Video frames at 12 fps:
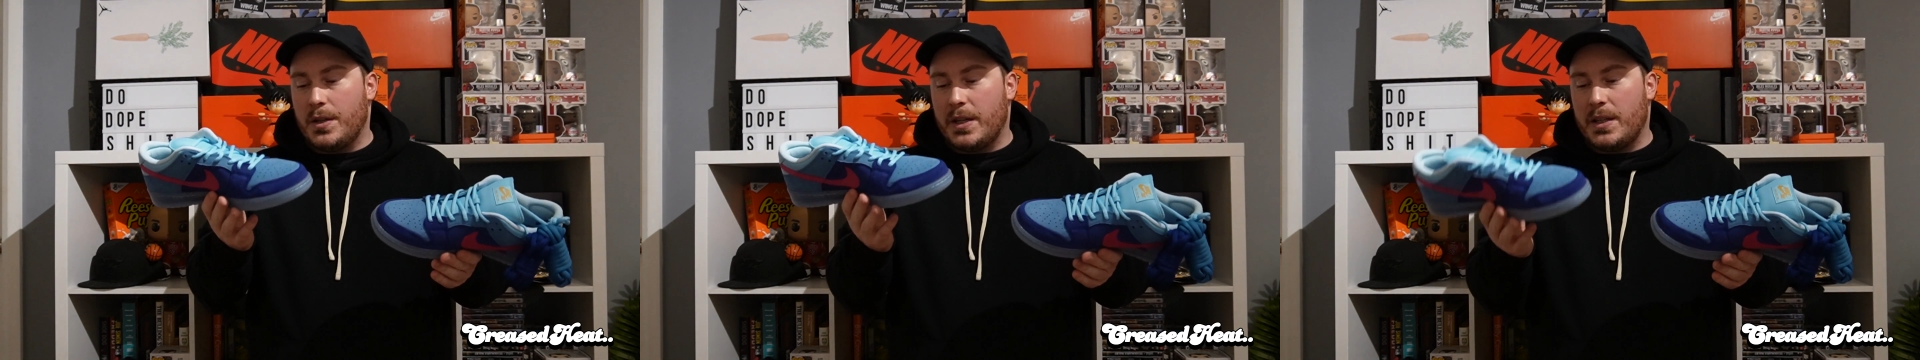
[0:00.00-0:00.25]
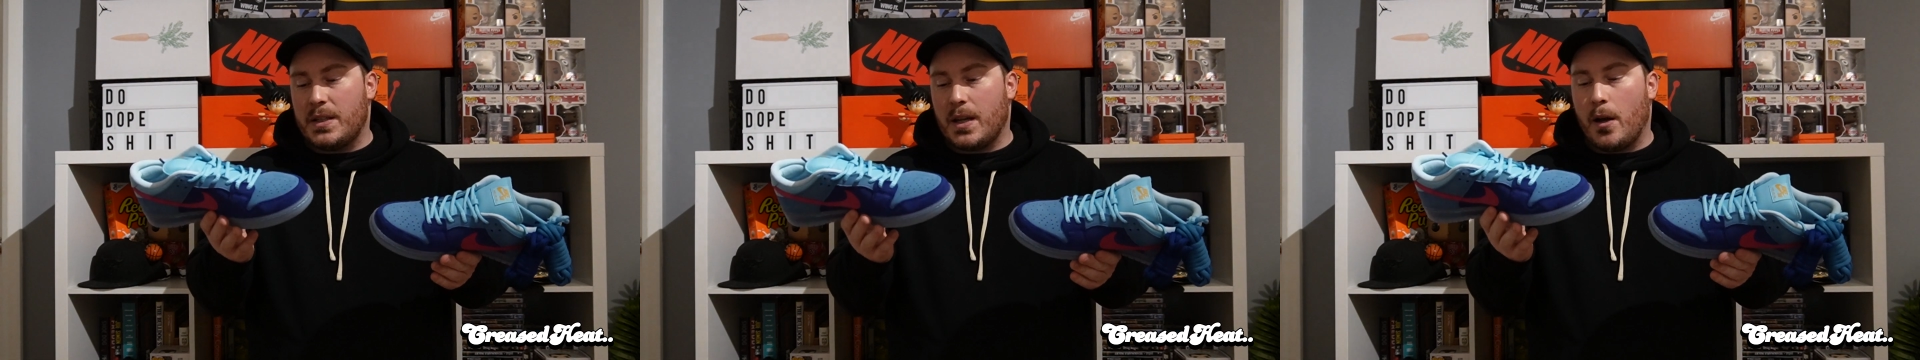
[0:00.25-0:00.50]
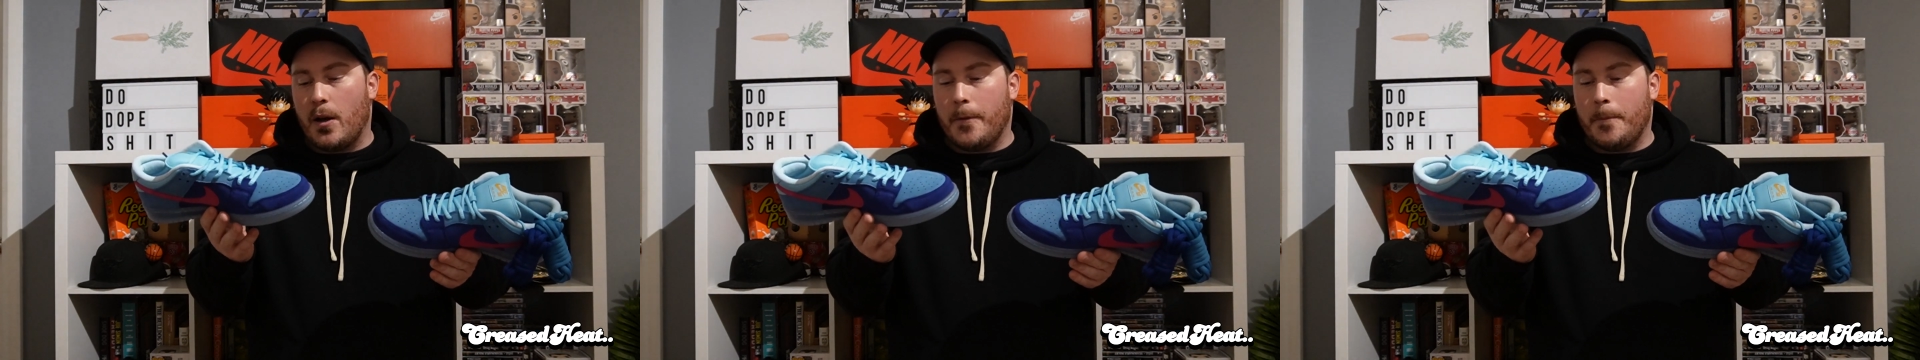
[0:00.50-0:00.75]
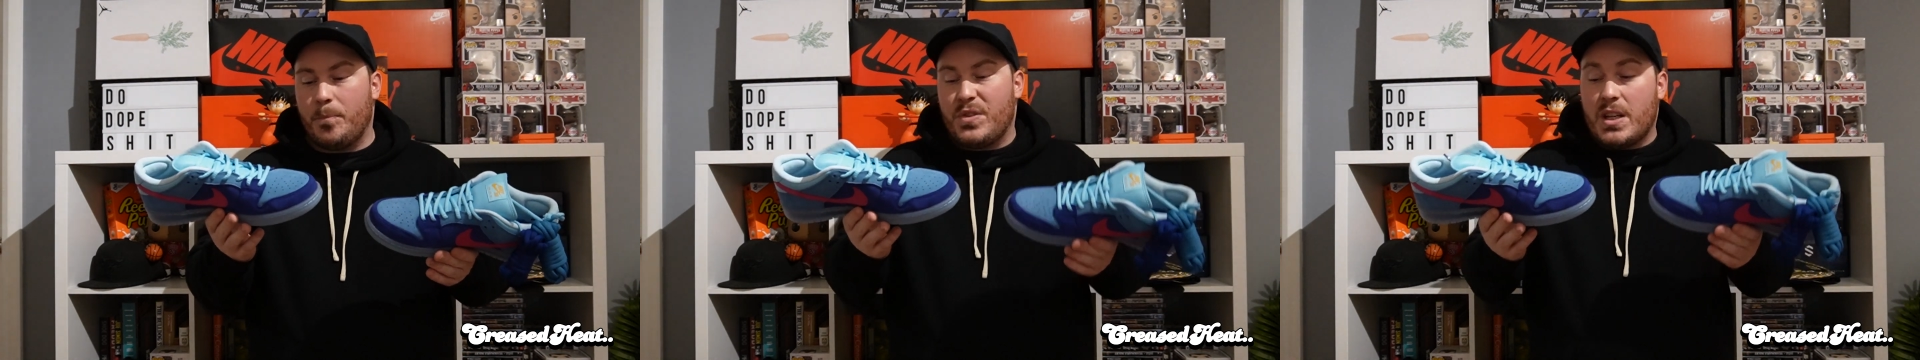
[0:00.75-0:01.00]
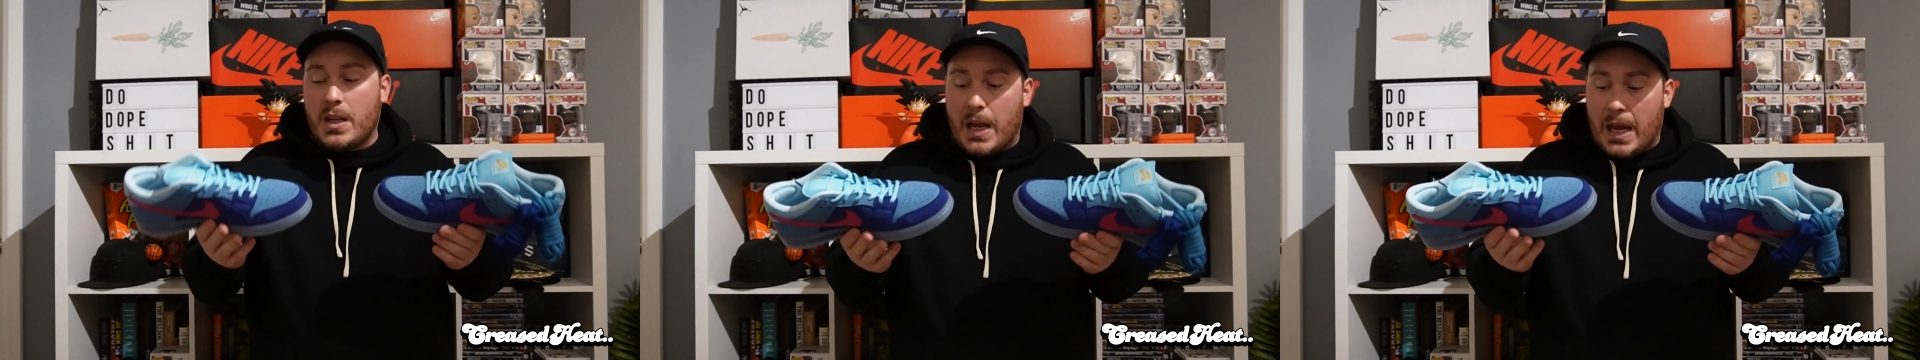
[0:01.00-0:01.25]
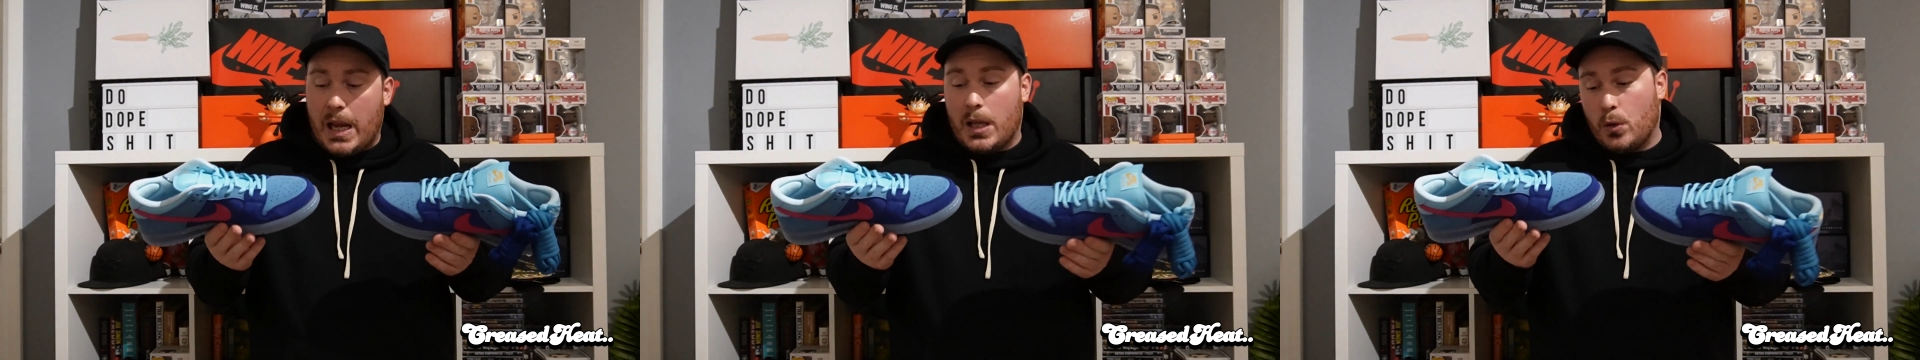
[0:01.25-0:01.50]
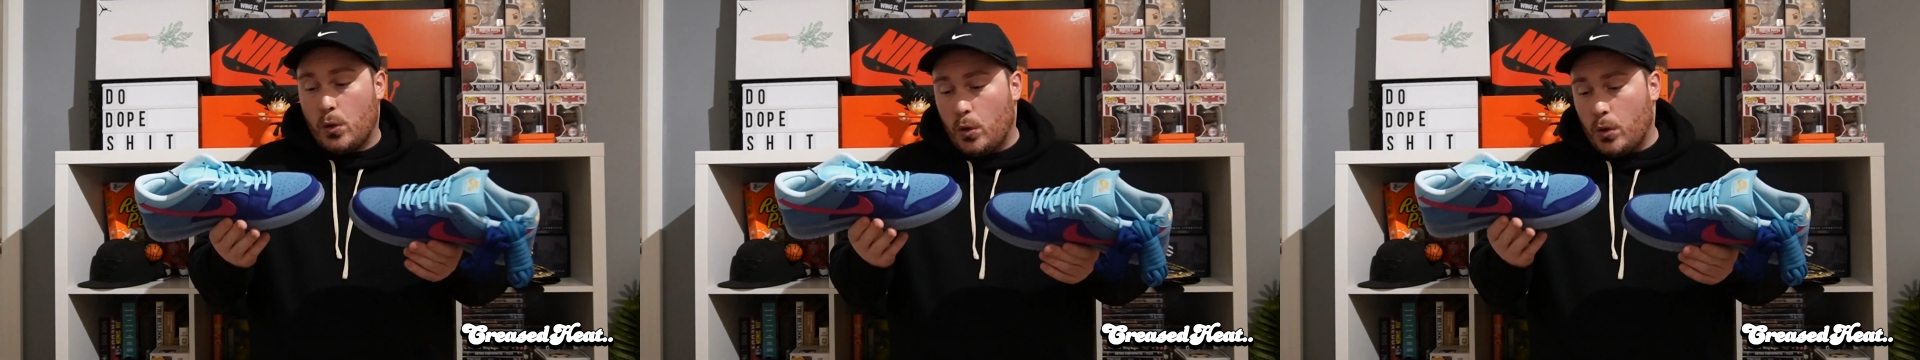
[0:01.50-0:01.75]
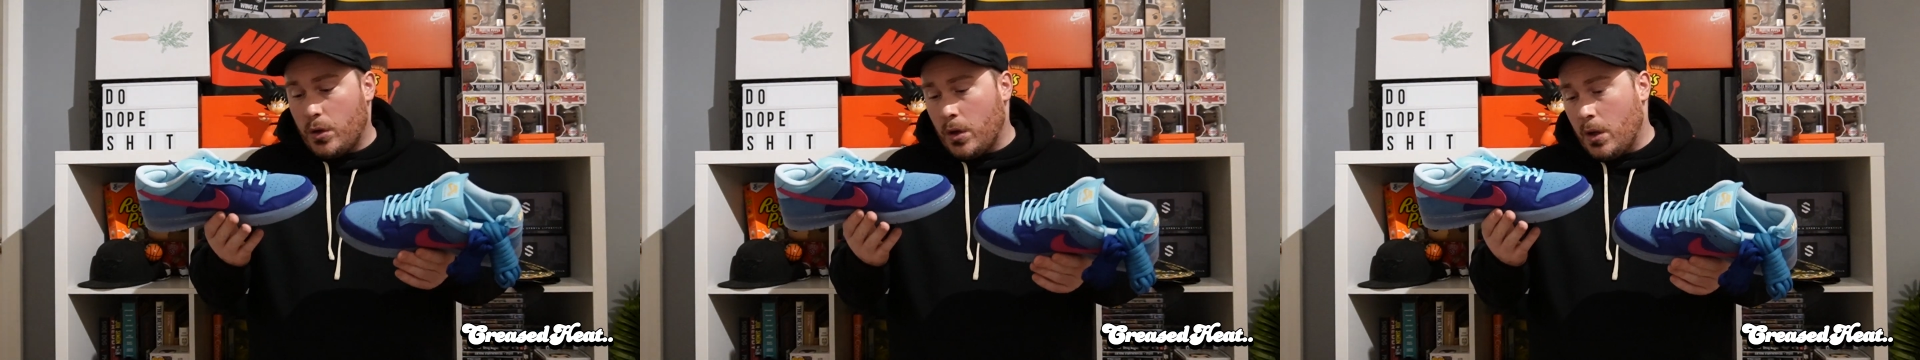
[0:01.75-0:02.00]
detail, in hand
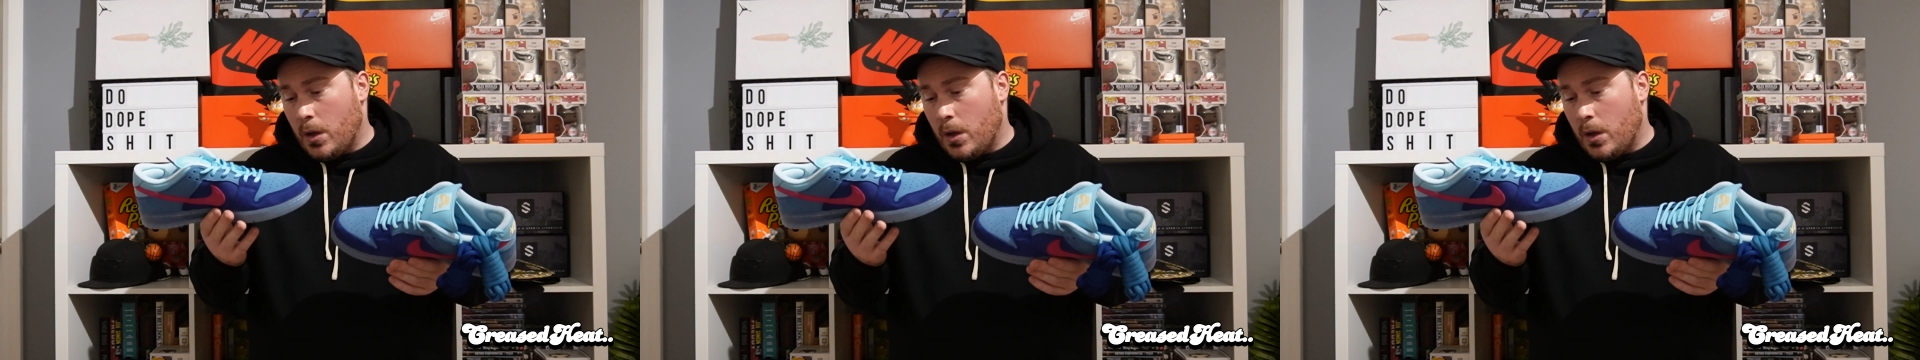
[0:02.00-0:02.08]
look.